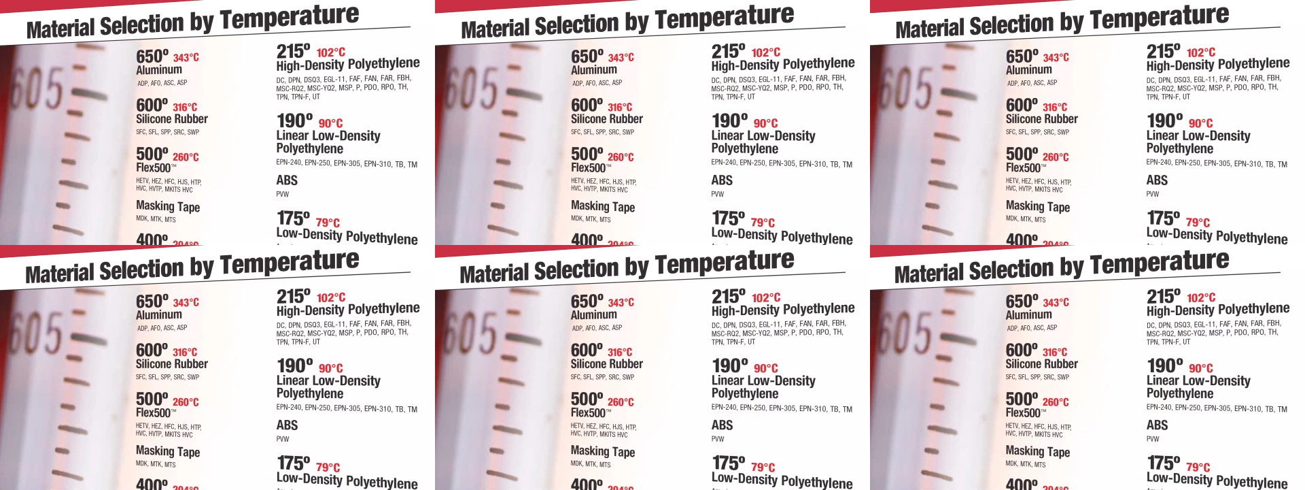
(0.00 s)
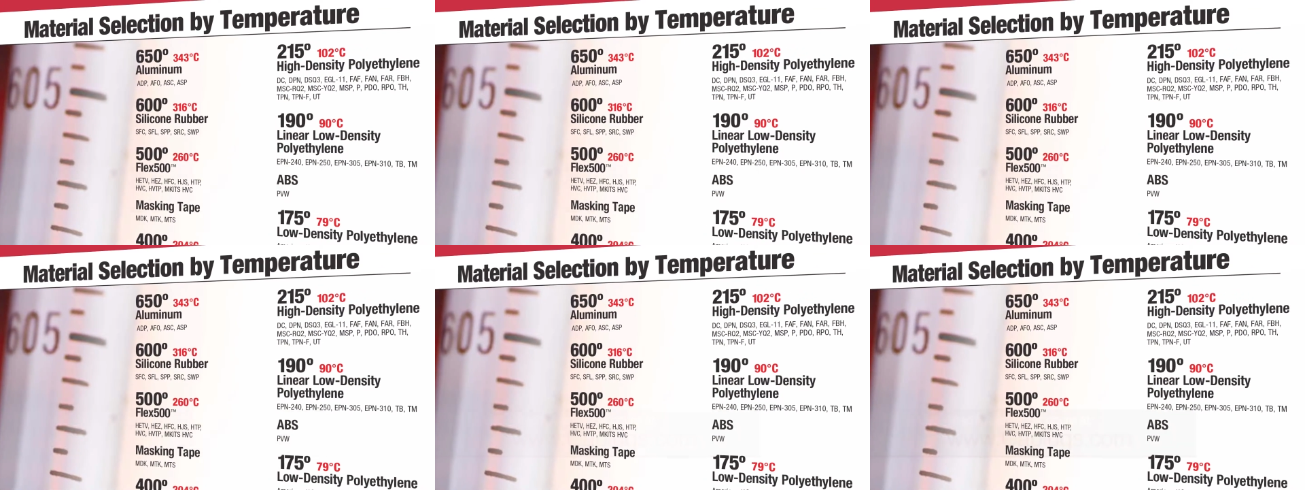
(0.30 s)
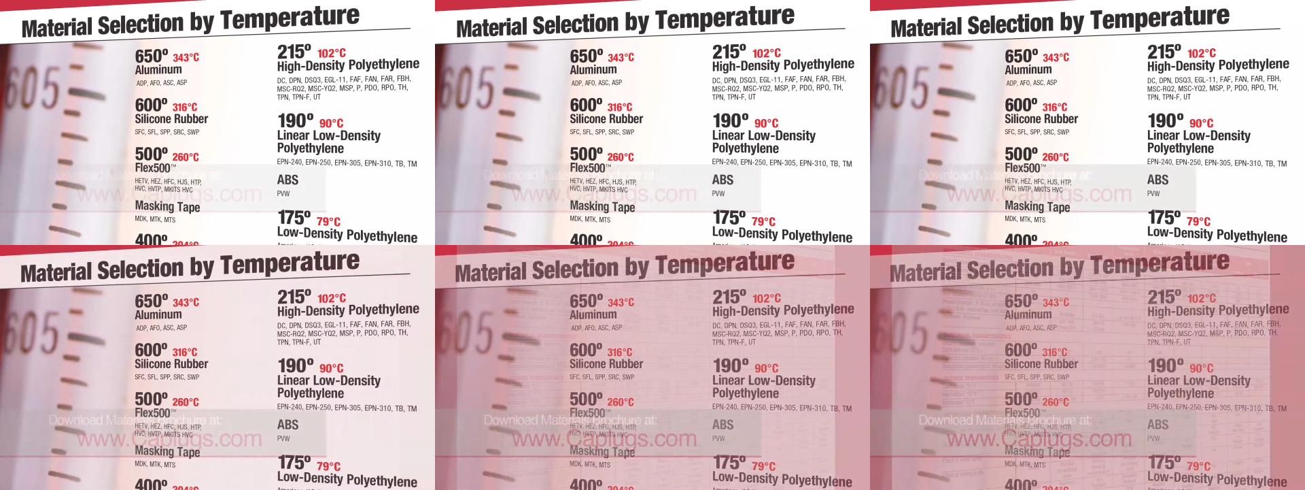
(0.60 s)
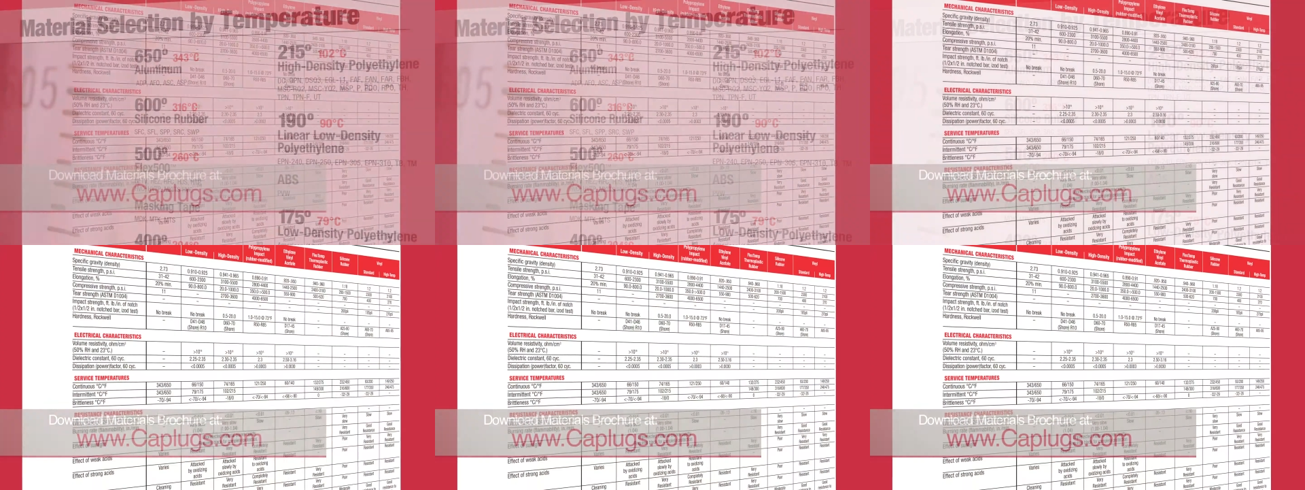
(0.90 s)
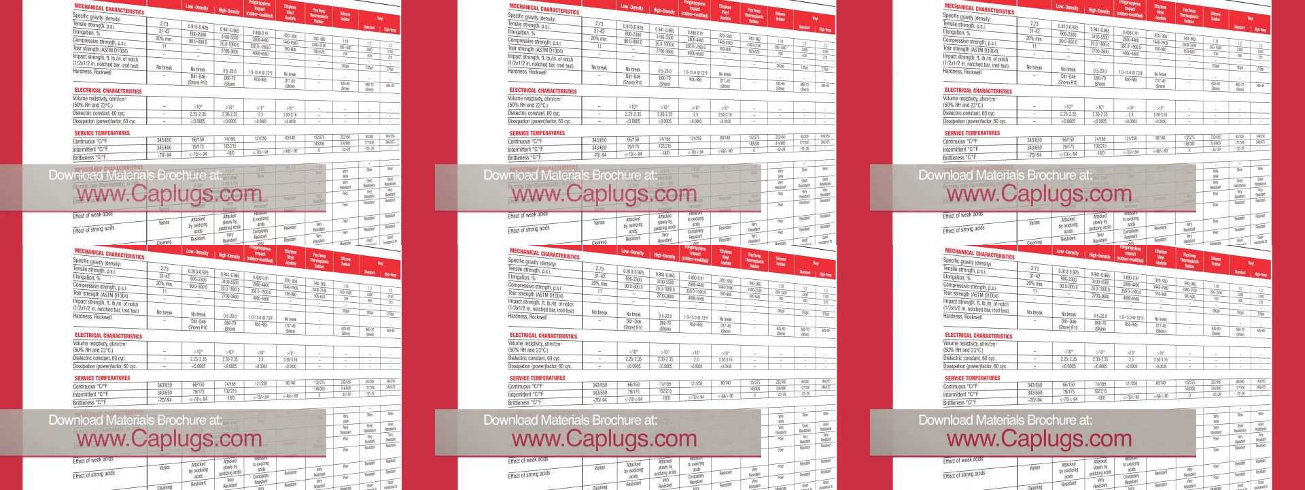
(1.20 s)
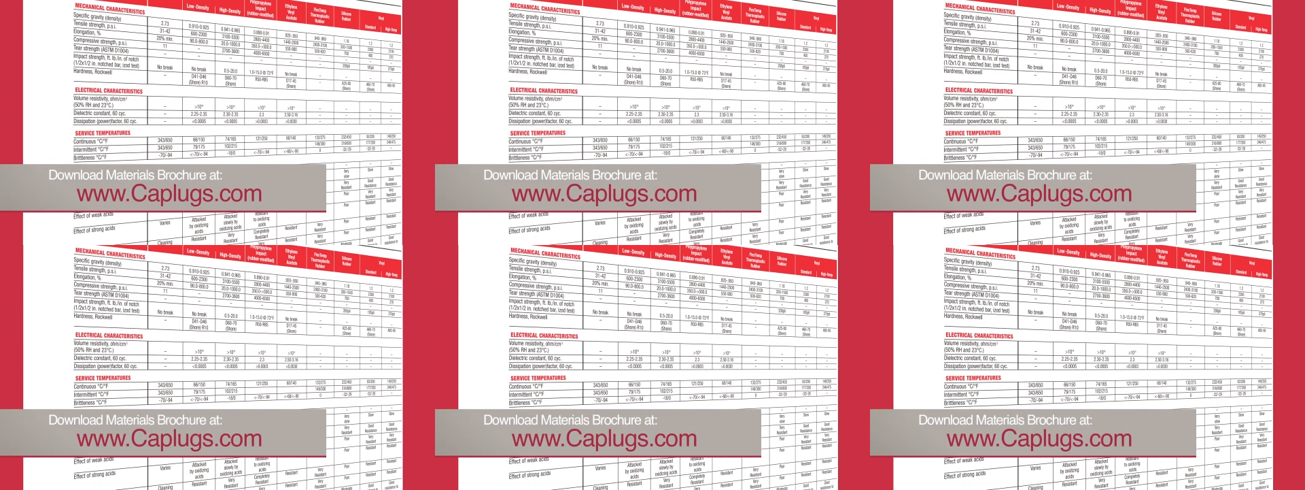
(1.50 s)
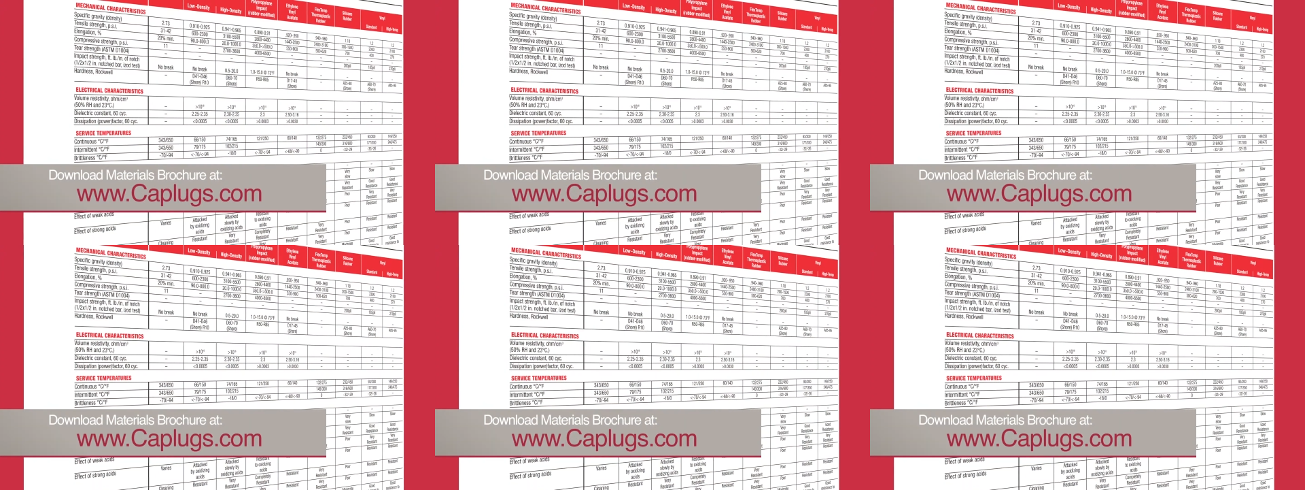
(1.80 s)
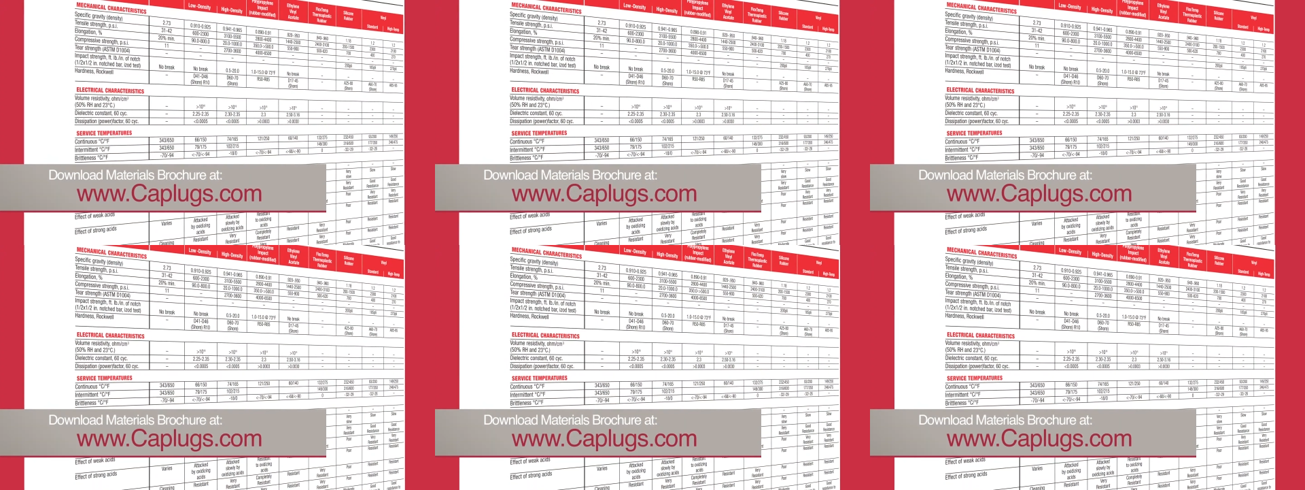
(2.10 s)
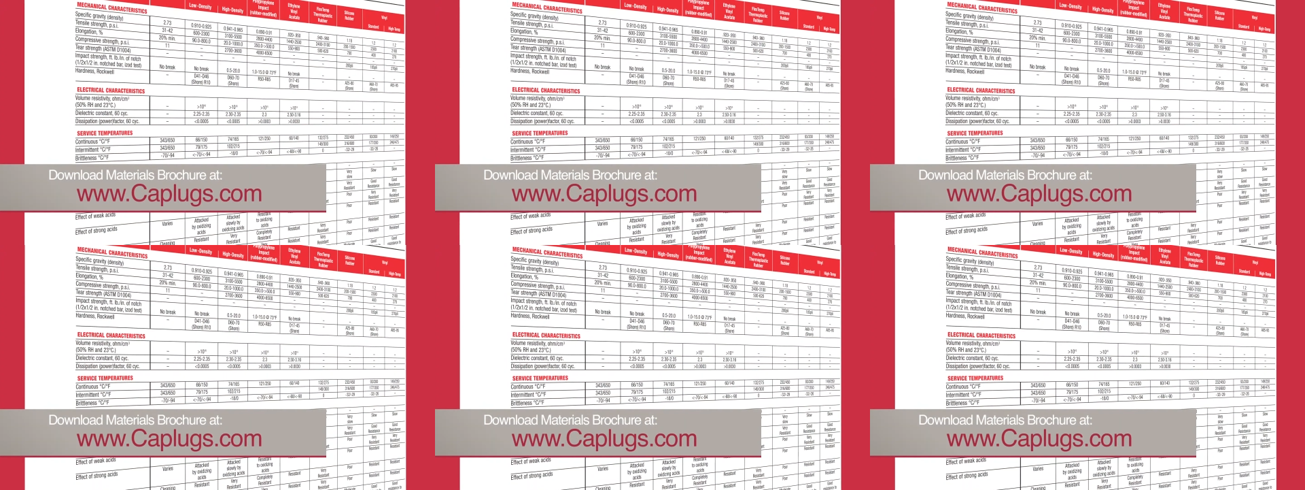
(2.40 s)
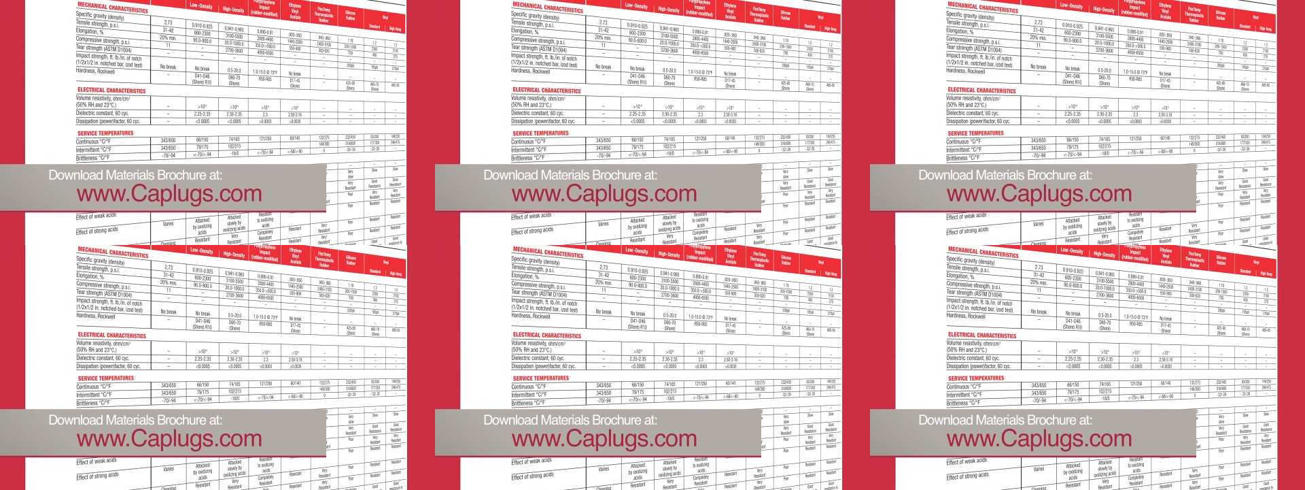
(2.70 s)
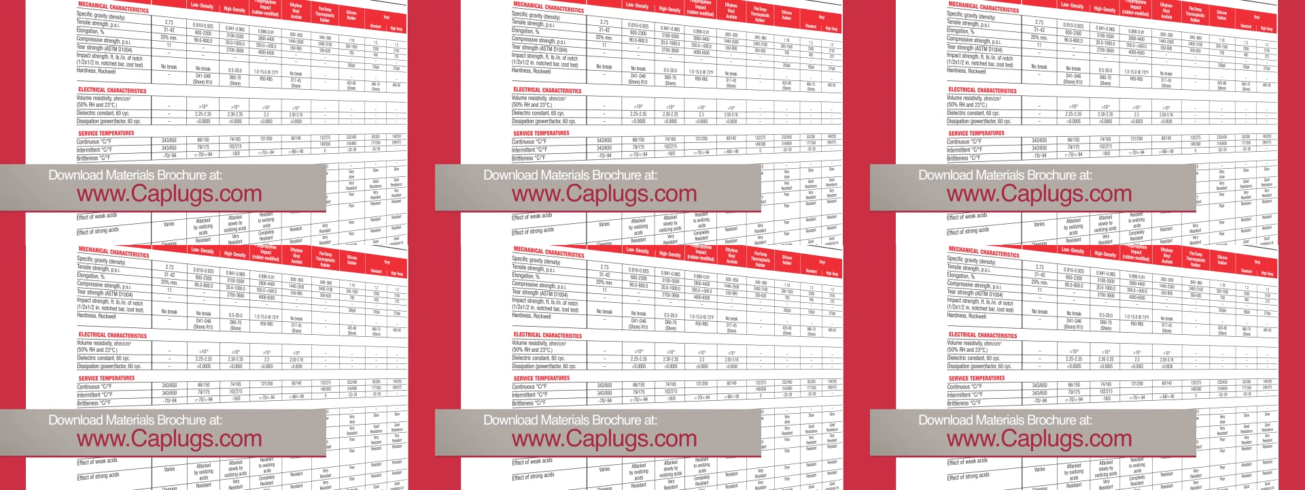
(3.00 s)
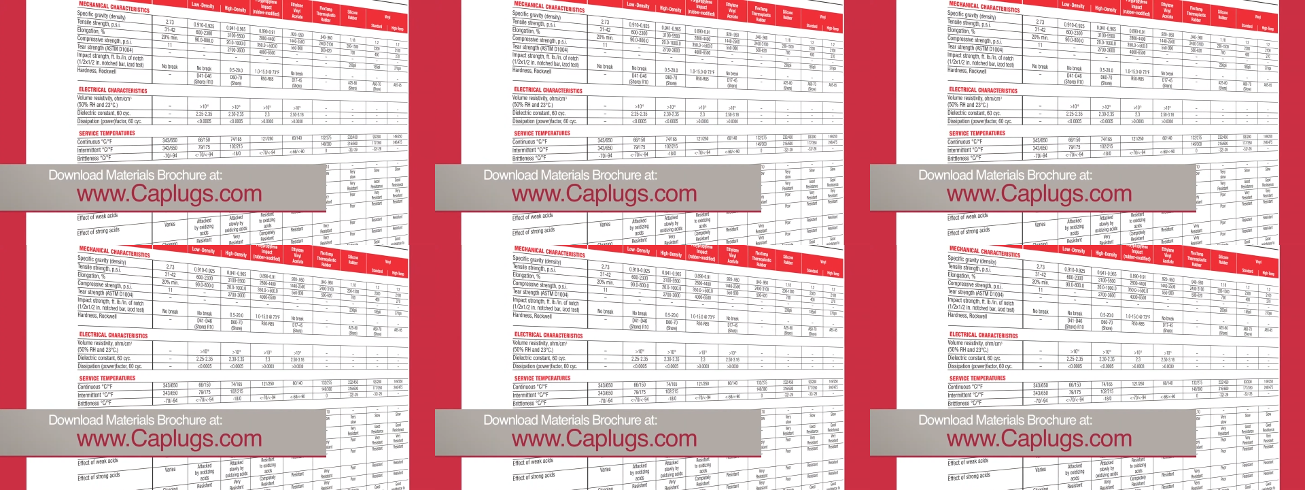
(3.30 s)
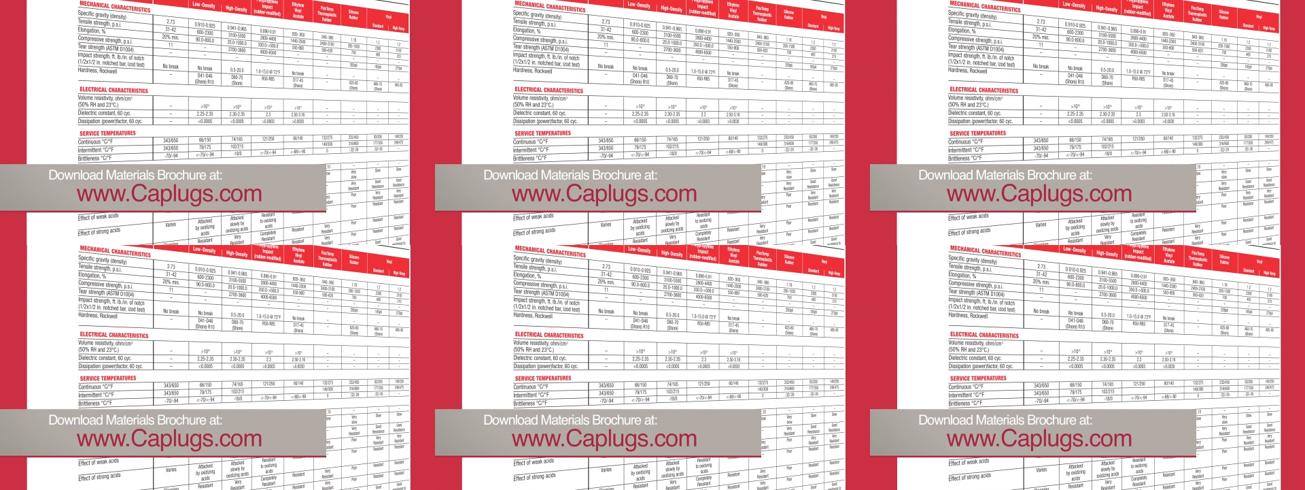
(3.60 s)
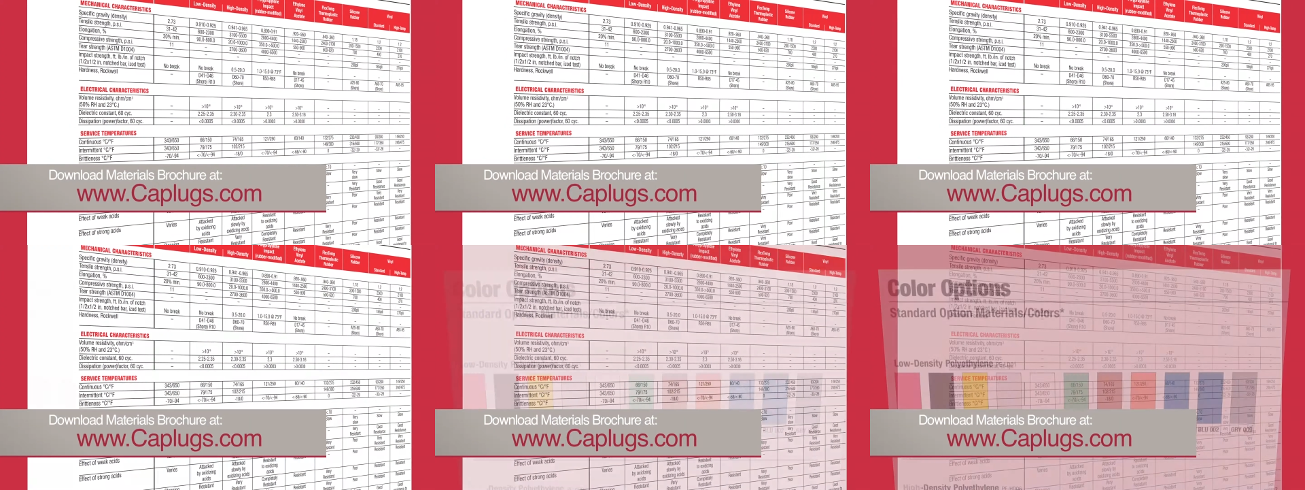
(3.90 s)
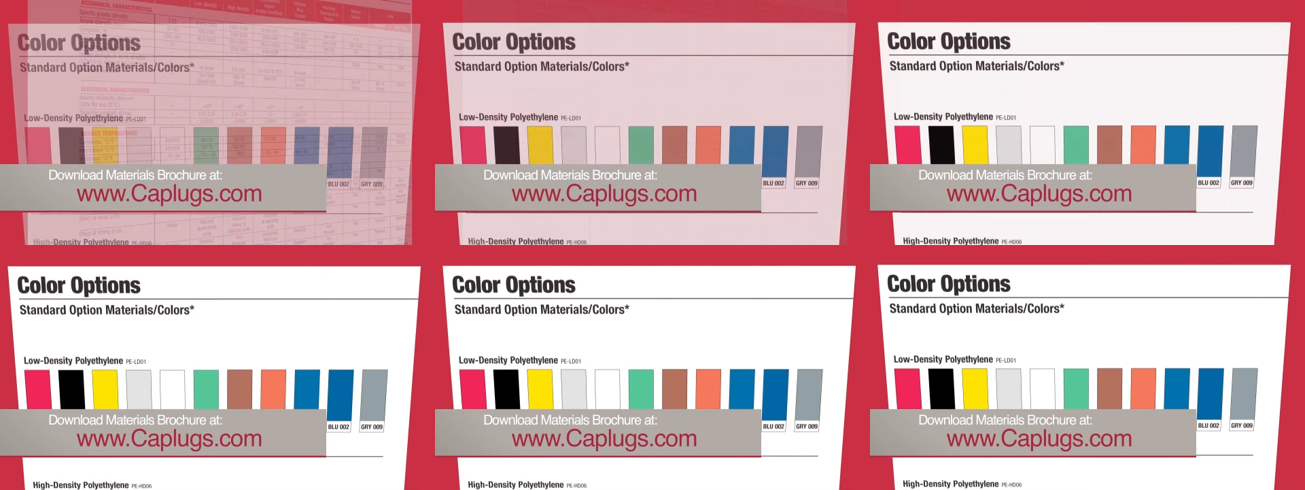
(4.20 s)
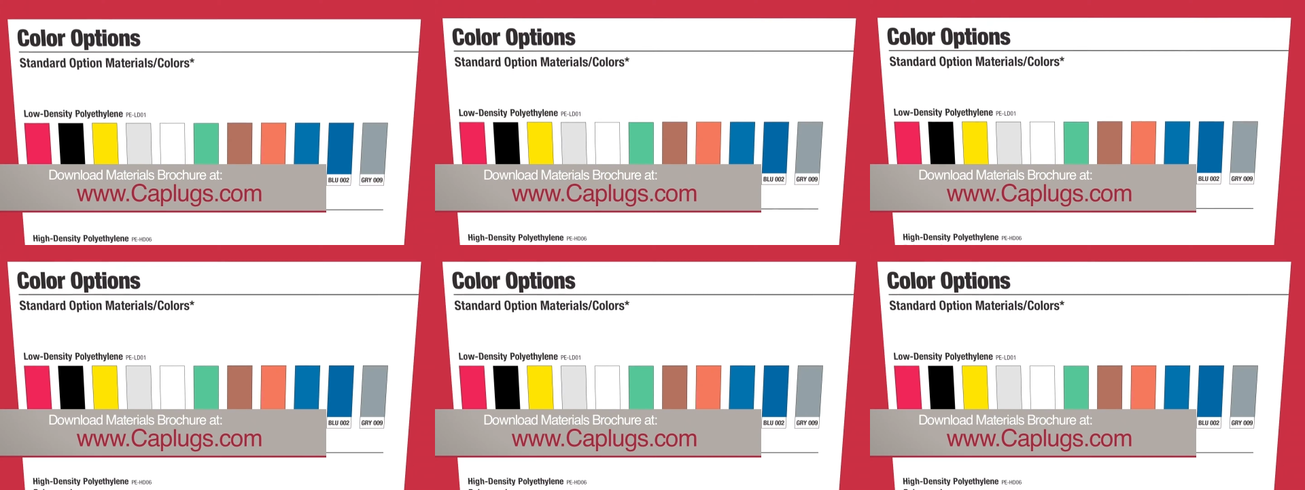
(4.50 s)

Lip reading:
No face is visible, so there are no lips to read.